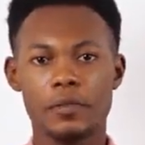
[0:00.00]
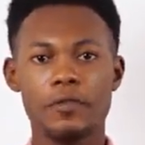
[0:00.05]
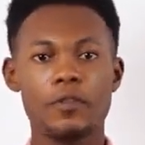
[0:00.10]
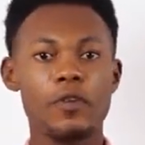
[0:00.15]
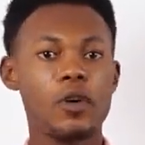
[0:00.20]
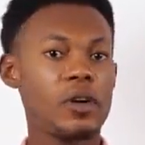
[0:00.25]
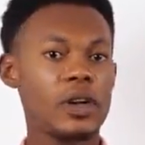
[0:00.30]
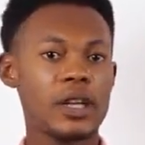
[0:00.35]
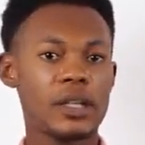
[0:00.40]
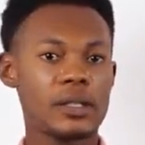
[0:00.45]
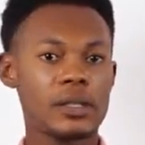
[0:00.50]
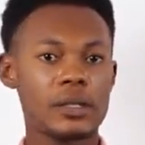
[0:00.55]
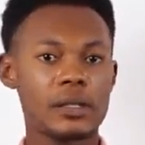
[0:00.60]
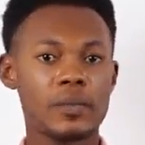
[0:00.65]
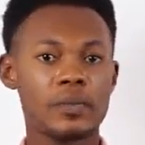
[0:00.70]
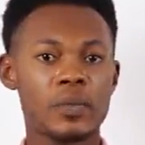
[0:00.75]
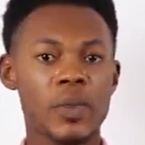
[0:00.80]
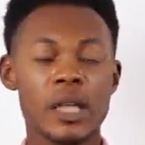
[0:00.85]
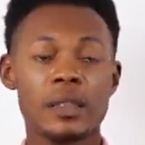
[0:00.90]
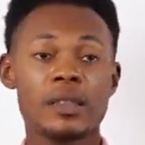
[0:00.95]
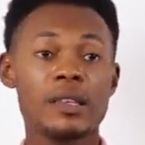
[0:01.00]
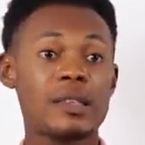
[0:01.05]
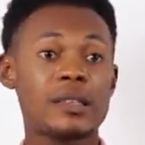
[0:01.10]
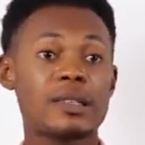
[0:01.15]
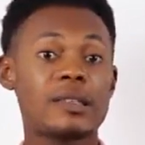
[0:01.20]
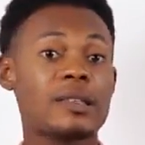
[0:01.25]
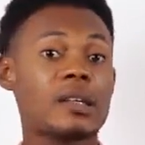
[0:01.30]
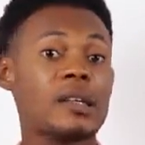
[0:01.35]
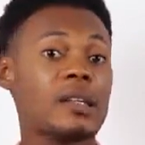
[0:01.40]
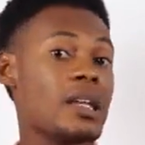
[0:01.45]
for it. This
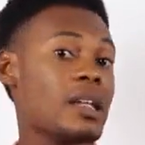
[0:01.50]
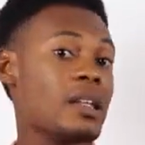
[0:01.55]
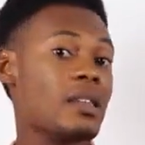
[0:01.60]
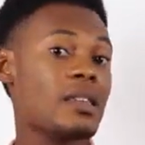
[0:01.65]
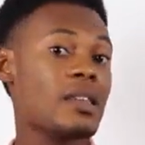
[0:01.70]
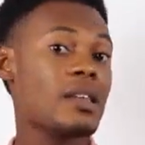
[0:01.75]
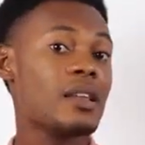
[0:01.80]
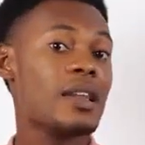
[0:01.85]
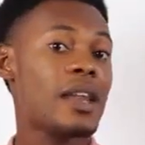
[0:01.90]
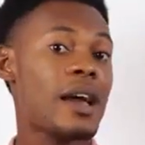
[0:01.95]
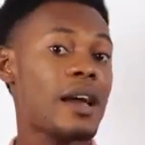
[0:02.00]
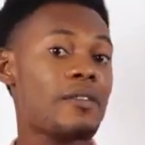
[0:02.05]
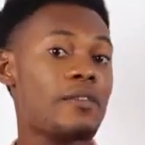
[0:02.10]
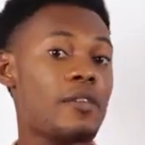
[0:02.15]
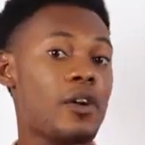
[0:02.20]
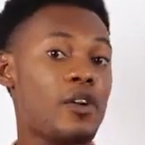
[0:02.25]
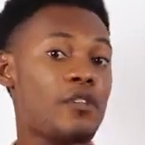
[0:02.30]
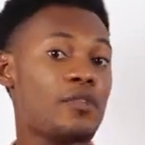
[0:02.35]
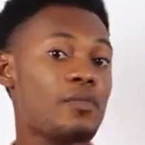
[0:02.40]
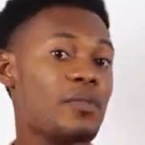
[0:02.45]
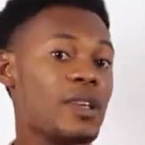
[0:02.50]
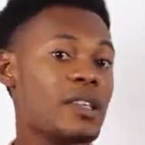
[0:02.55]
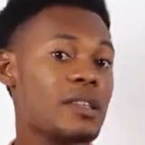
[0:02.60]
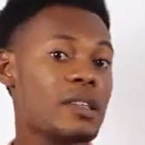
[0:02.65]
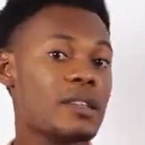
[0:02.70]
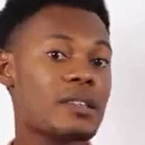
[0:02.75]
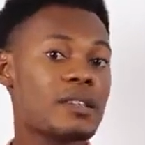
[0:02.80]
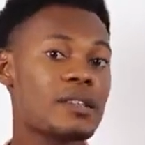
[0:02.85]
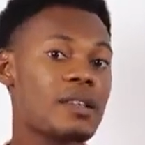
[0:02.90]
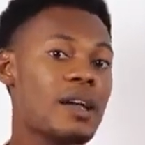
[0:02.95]
is seen in the life of
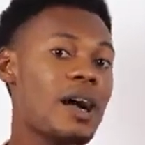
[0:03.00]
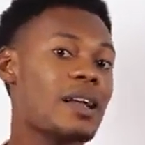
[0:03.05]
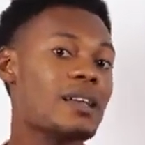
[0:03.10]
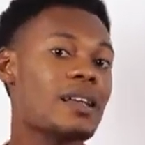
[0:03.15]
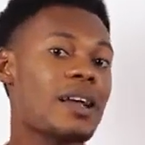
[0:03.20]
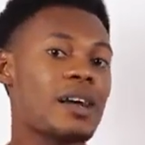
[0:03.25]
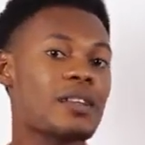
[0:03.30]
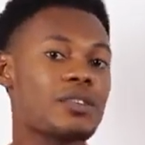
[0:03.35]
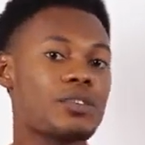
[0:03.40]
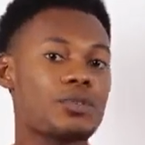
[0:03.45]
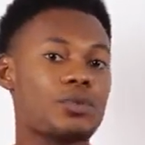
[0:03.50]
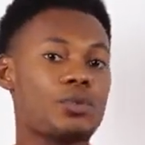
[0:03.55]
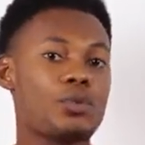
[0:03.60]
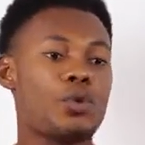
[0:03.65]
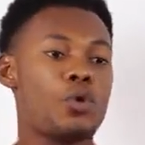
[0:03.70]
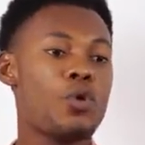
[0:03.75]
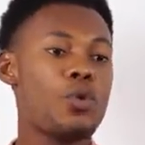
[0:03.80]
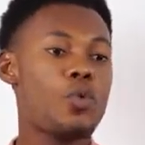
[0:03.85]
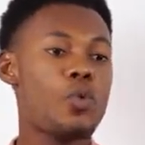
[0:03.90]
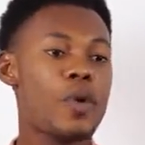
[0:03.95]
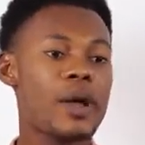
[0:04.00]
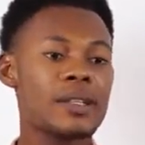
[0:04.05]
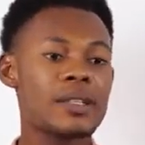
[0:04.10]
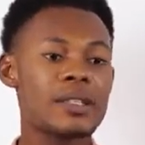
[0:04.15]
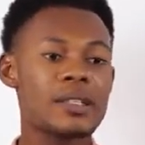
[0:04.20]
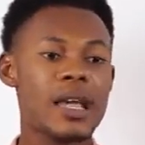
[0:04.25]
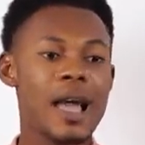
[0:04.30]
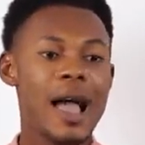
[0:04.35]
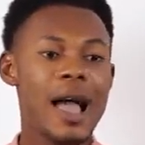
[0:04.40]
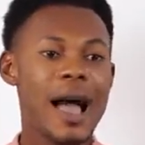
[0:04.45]
Mrs. Hardcastle, who
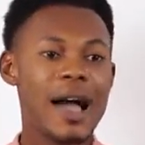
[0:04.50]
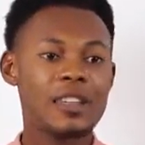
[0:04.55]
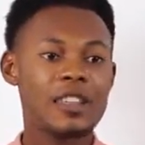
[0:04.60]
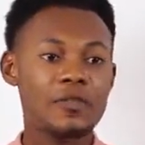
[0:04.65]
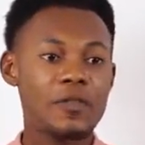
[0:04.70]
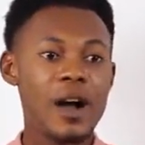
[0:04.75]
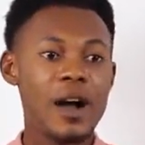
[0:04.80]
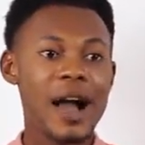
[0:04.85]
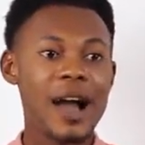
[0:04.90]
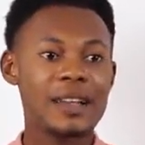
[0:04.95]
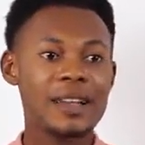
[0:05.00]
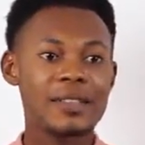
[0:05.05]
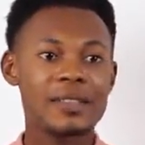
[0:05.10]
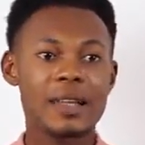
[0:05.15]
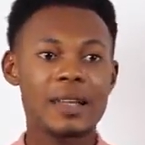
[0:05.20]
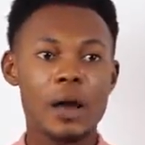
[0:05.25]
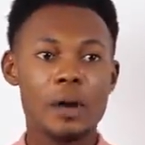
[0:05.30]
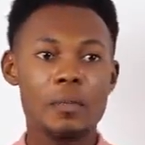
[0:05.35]
went as far as